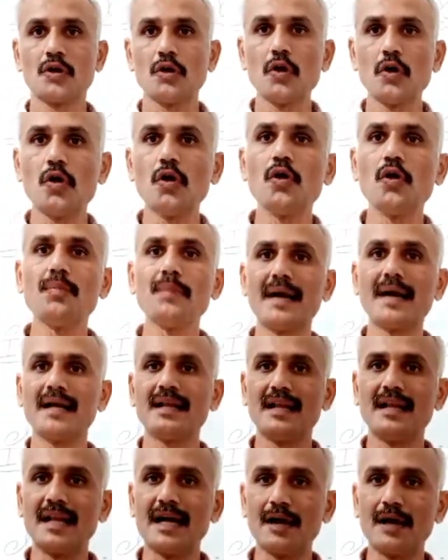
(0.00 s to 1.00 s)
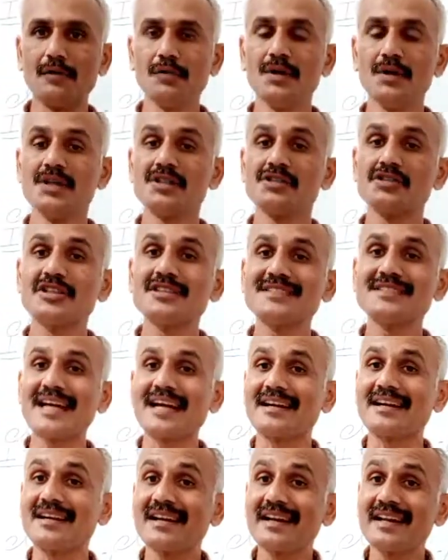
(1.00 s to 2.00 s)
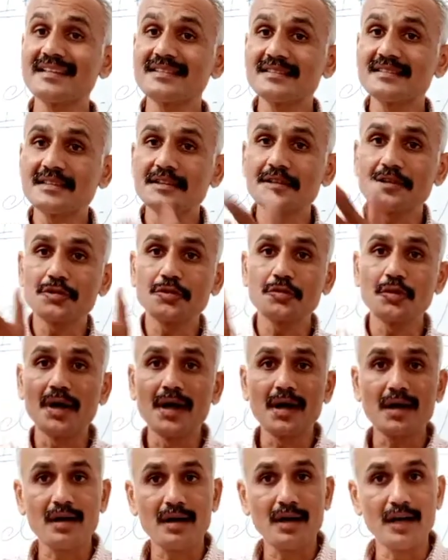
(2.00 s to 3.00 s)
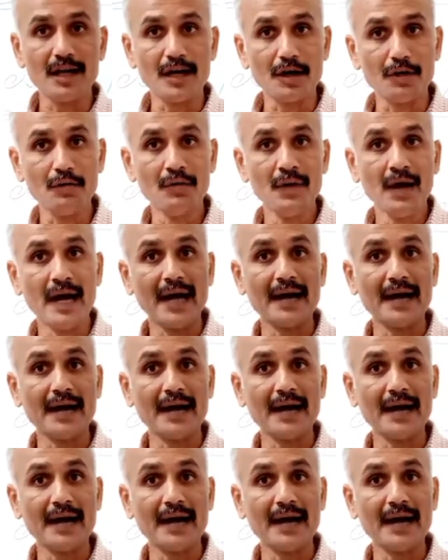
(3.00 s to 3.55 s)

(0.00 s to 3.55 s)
Oh my love. She is addressing to her love,